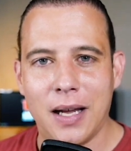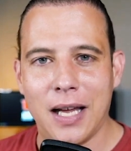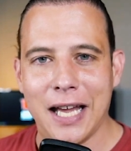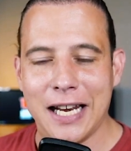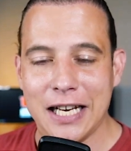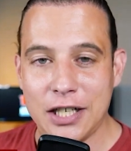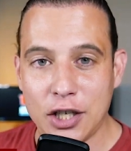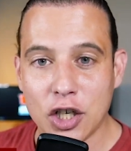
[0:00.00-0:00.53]

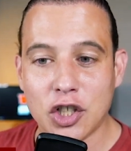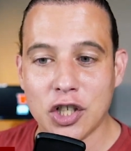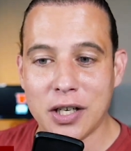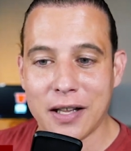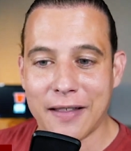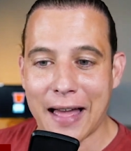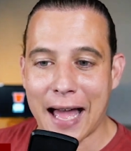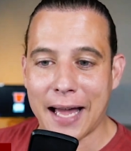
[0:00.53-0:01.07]
In addition
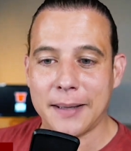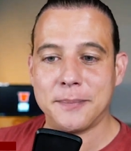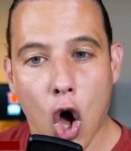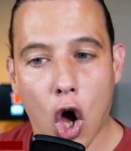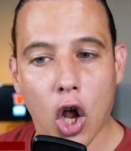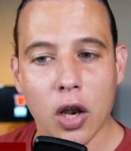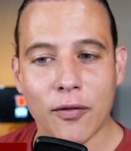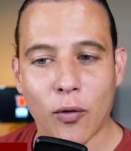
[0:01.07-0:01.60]
to that,
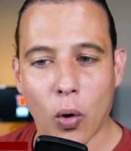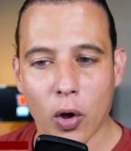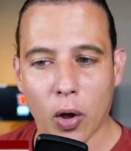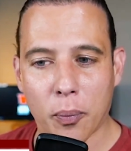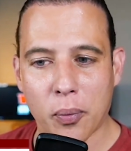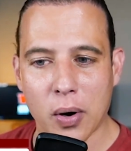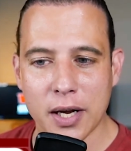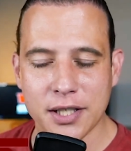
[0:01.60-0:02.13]
olive oil
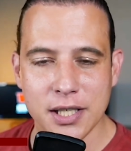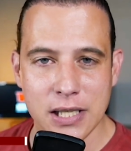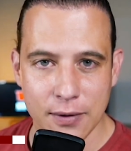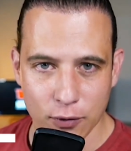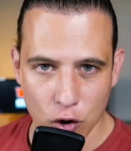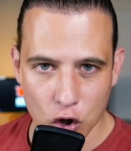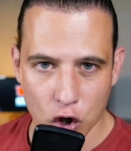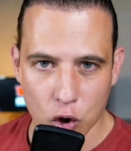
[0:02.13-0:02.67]
prices,
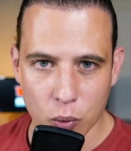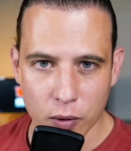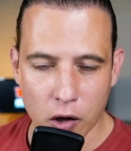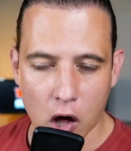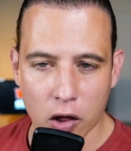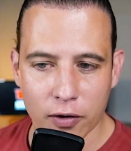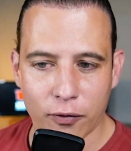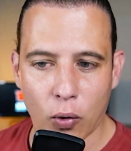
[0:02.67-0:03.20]
if you cook with
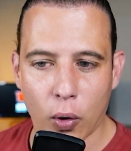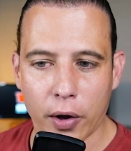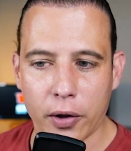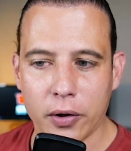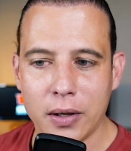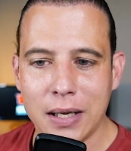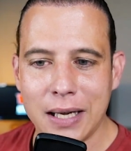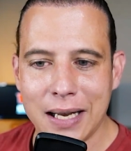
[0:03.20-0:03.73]
olive
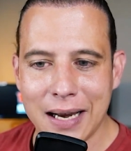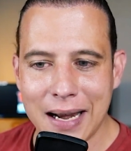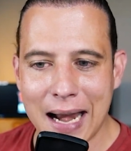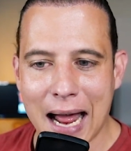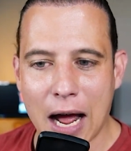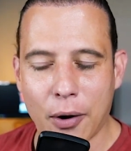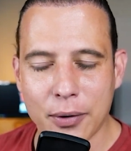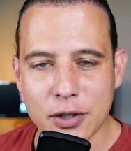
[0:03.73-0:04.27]
oil,
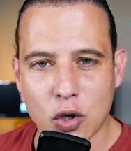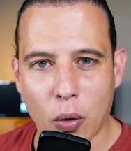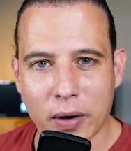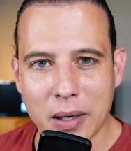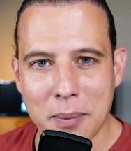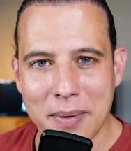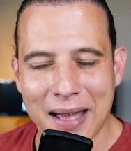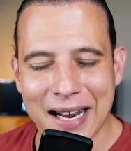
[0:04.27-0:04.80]
now is
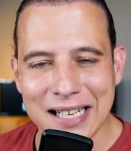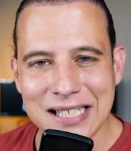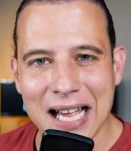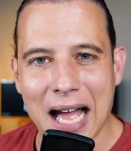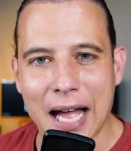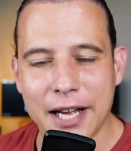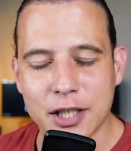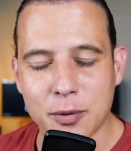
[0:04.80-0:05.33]
going to be at its
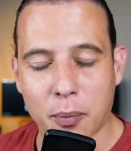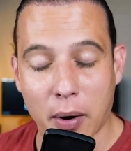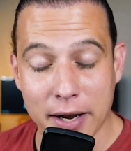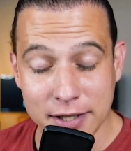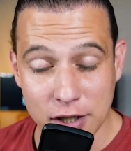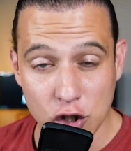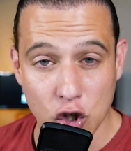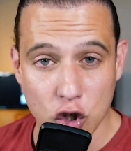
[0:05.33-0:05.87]
highest
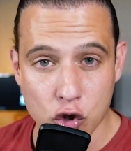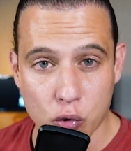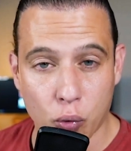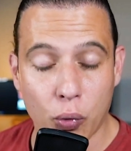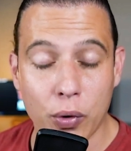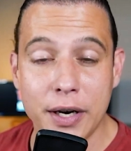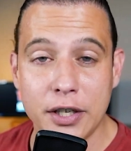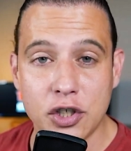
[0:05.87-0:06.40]
price. It just
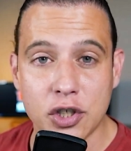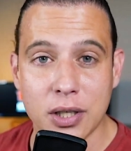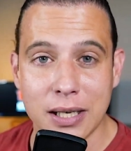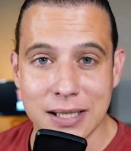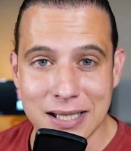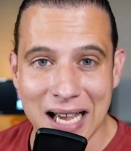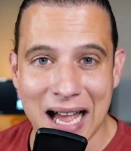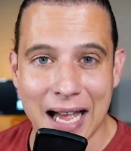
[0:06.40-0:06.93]
reached
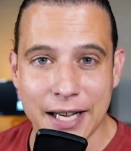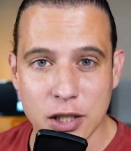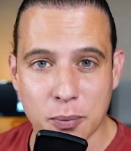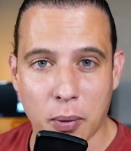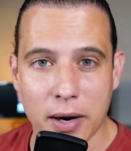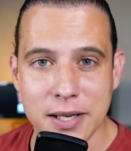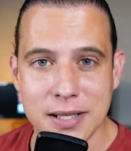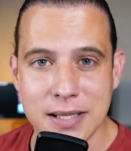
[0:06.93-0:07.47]
its highest
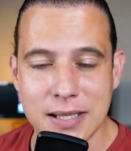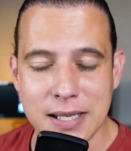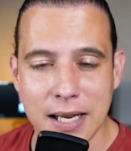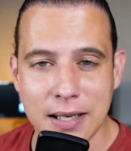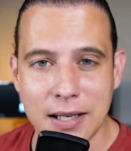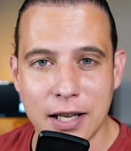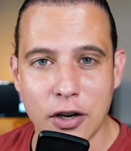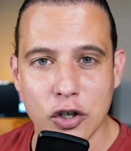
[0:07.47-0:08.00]
price in
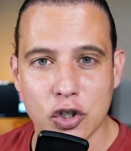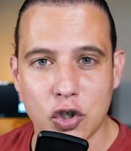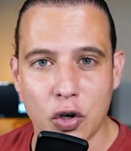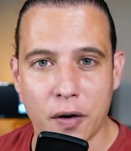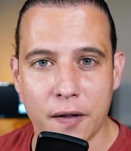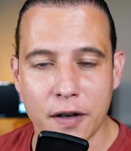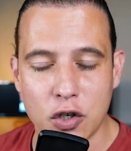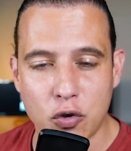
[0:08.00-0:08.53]
10 years due
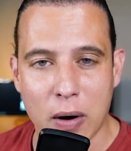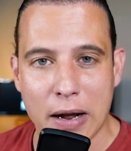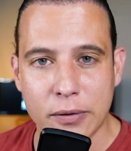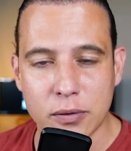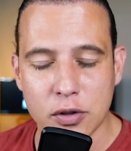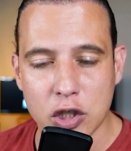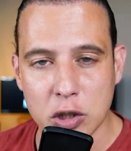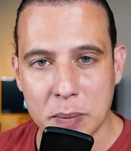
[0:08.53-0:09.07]
to the drought
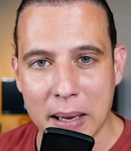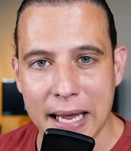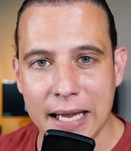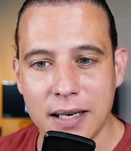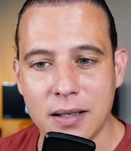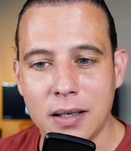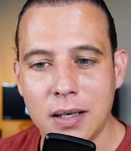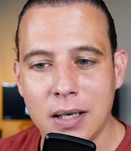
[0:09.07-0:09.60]
in
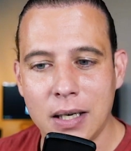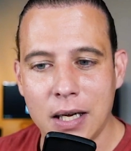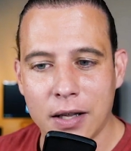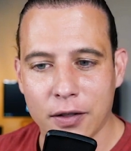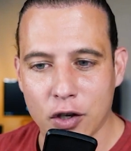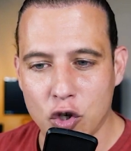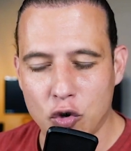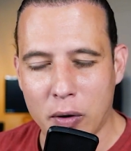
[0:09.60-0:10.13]
Spain.
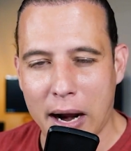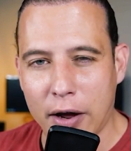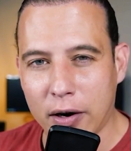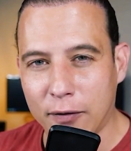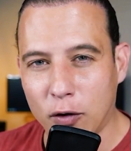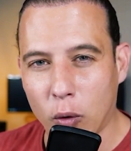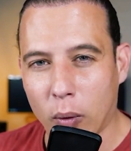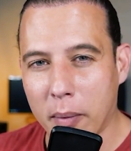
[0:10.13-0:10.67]
The drought,
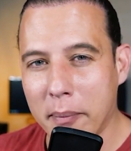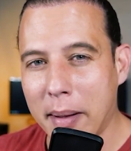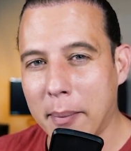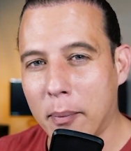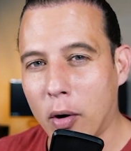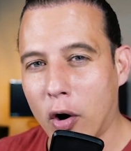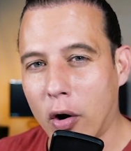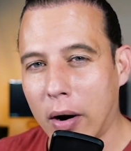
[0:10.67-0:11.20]
if you
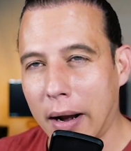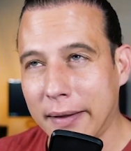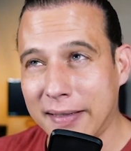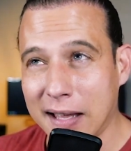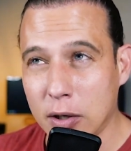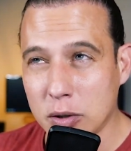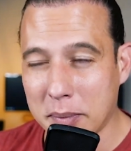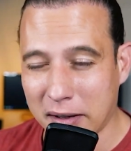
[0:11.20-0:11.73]
remember, I
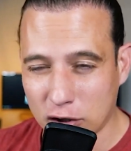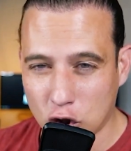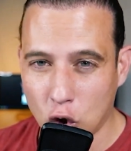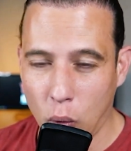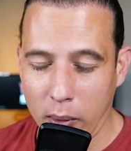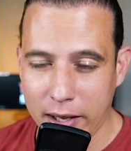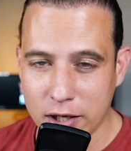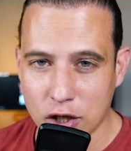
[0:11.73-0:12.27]
think it was about 2
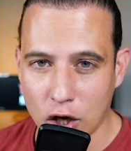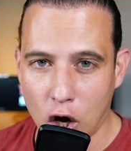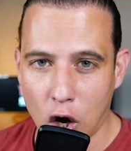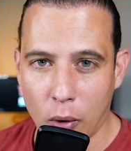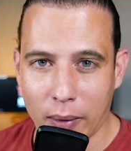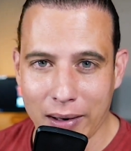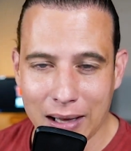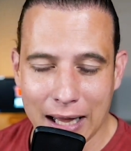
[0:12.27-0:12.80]
weeks
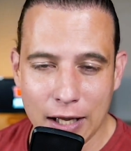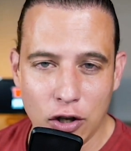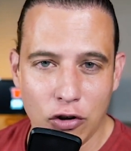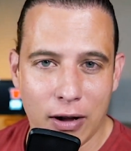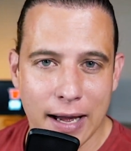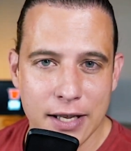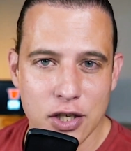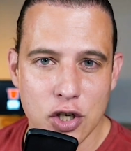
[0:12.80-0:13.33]
ago, I let you
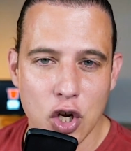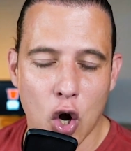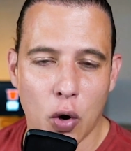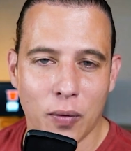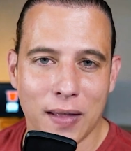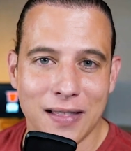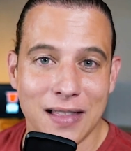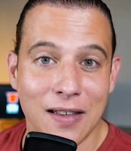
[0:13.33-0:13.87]
guys know
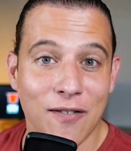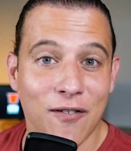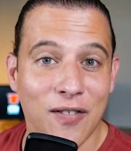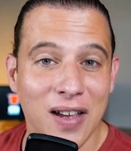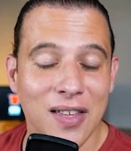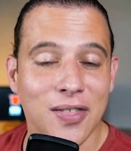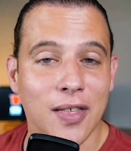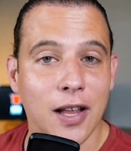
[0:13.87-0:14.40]
that the
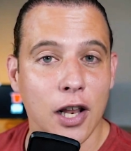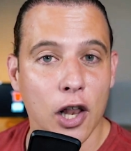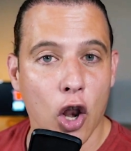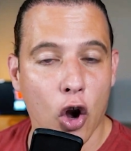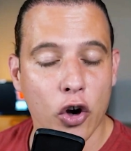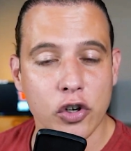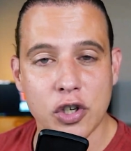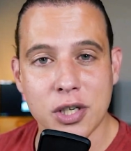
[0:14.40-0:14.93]
5th
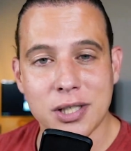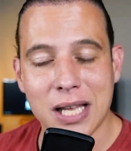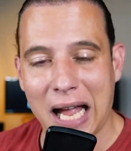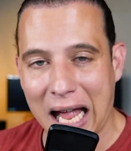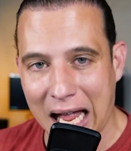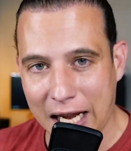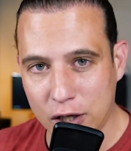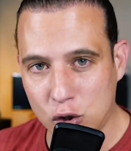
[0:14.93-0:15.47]
largest
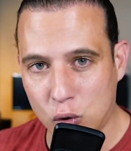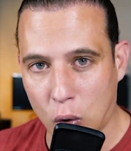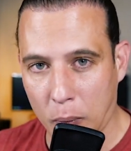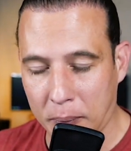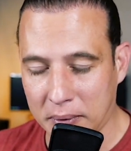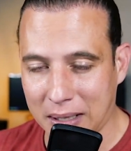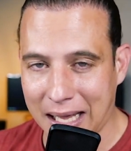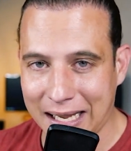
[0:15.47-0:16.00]
hydro
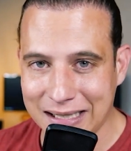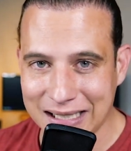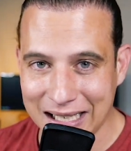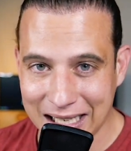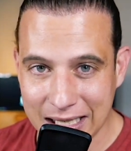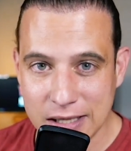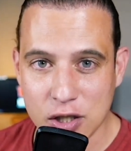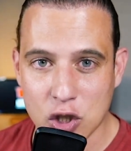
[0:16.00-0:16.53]
plant
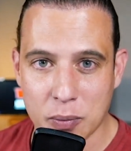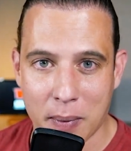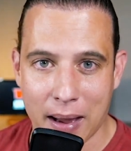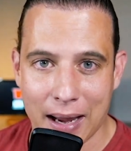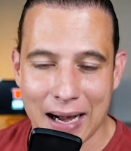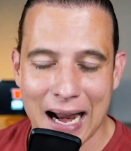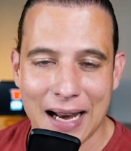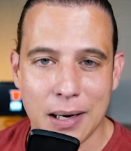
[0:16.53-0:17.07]
in
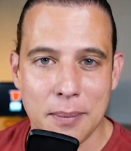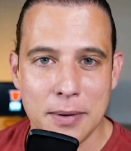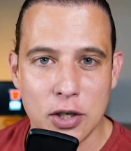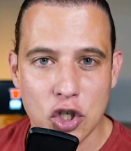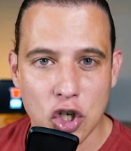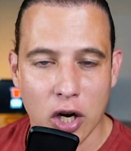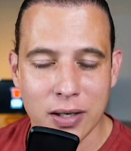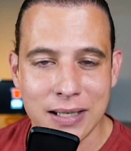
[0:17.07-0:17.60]
Spain had to be
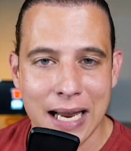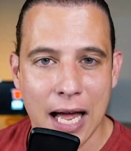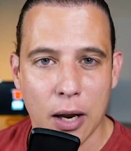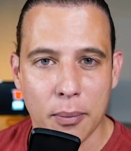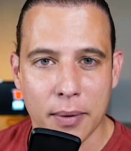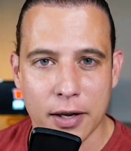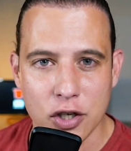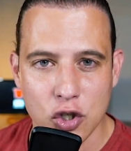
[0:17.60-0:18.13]
shut down
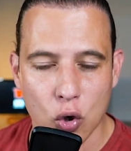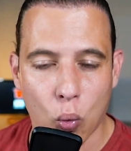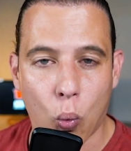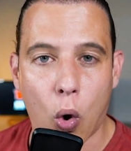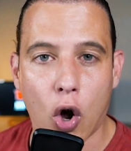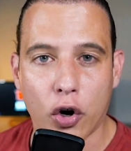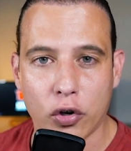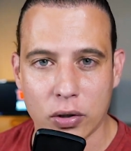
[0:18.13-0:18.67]
because their
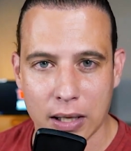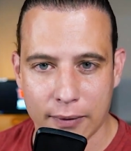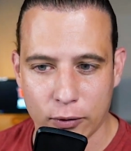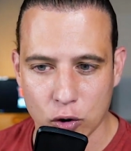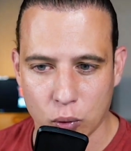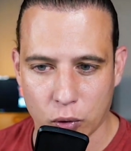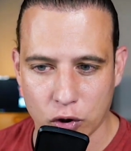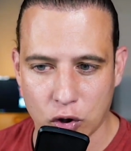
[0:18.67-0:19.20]
water
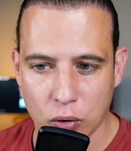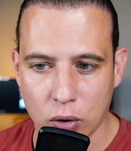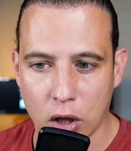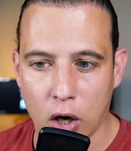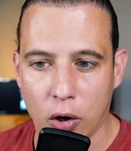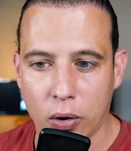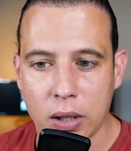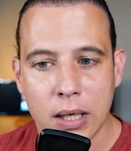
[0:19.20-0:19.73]
levels were too
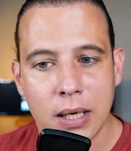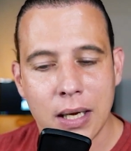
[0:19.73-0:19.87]
low.